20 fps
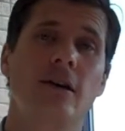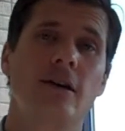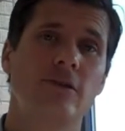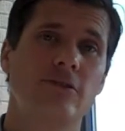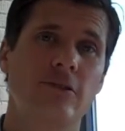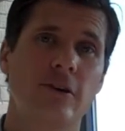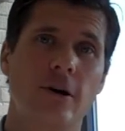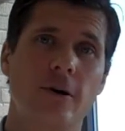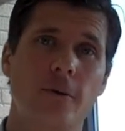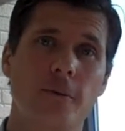
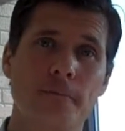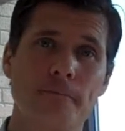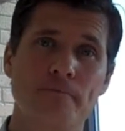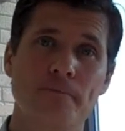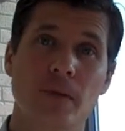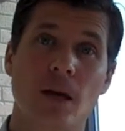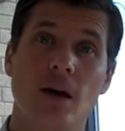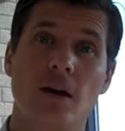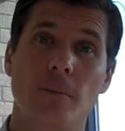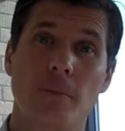So
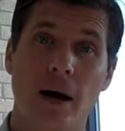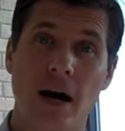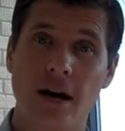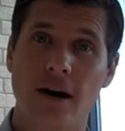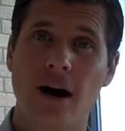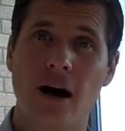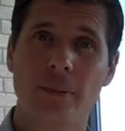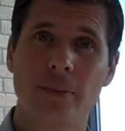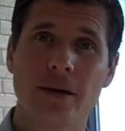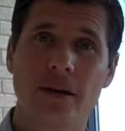buy a
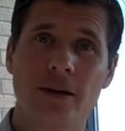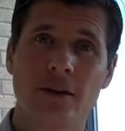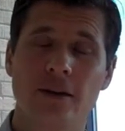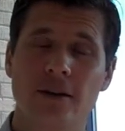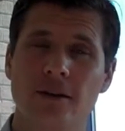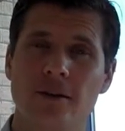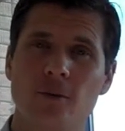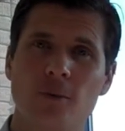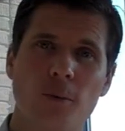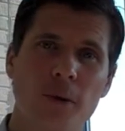copy,
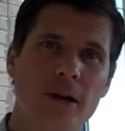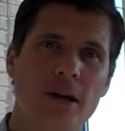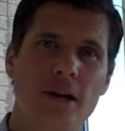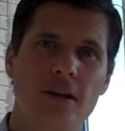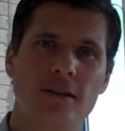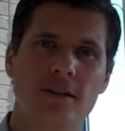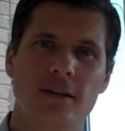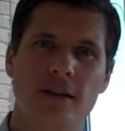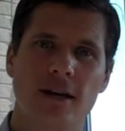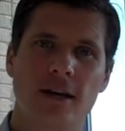read
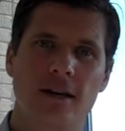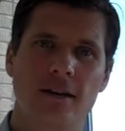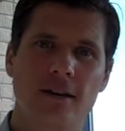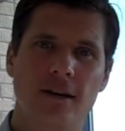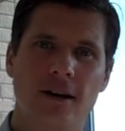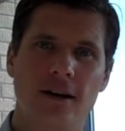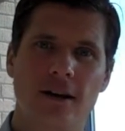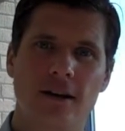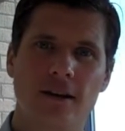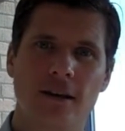it, and
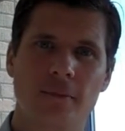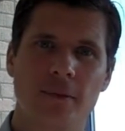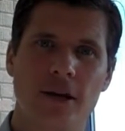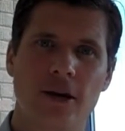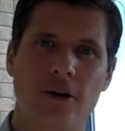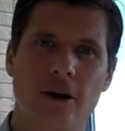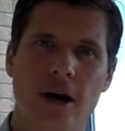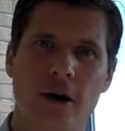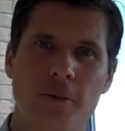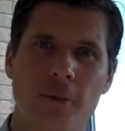let me know
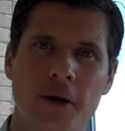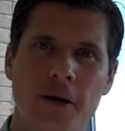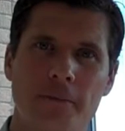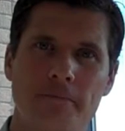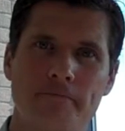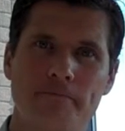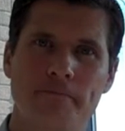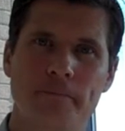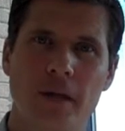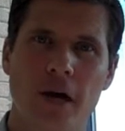how it
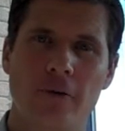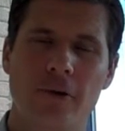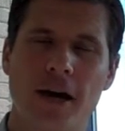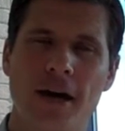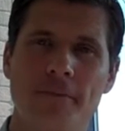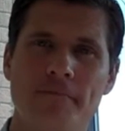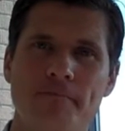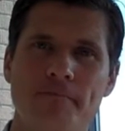went. Okay?